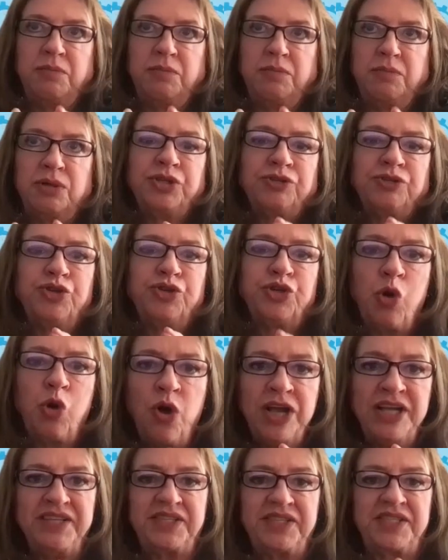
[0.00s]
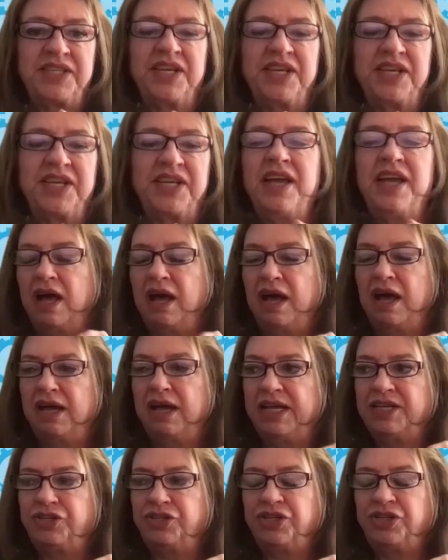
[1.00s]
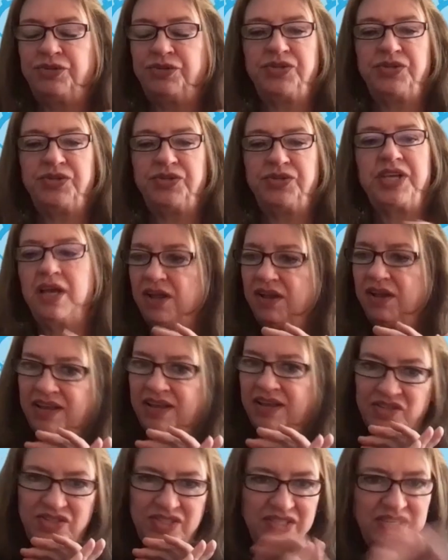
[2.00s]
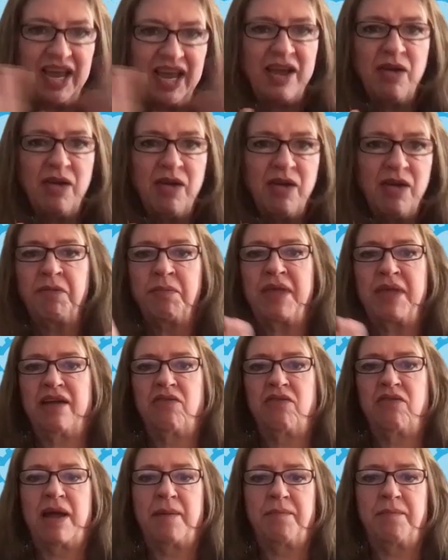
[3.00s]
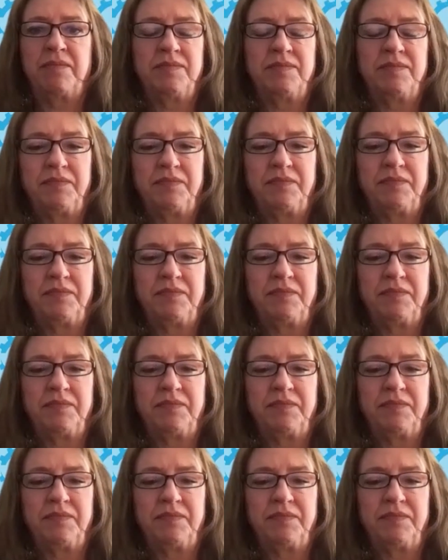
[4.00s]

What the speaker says: commercial choice issues, stay away from that crap.